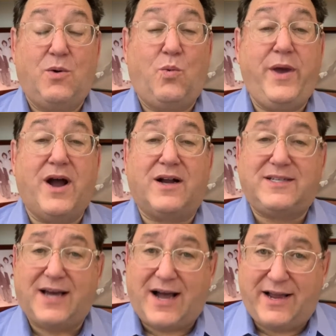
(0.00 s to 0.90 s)
We are
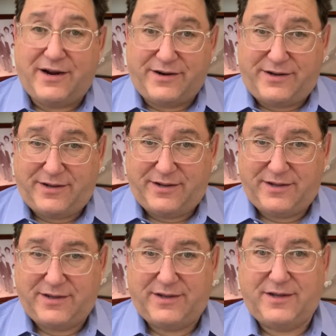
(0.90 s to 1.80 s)
tired.
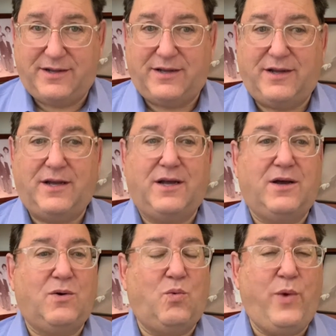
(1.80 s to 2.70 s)

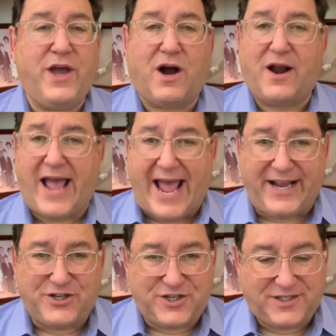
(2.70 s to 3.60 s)
We are
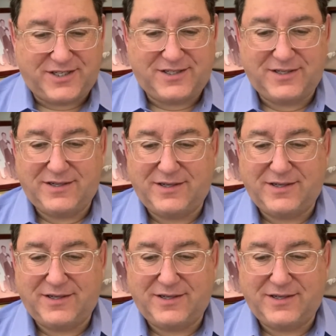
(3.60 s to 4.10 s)
anxious.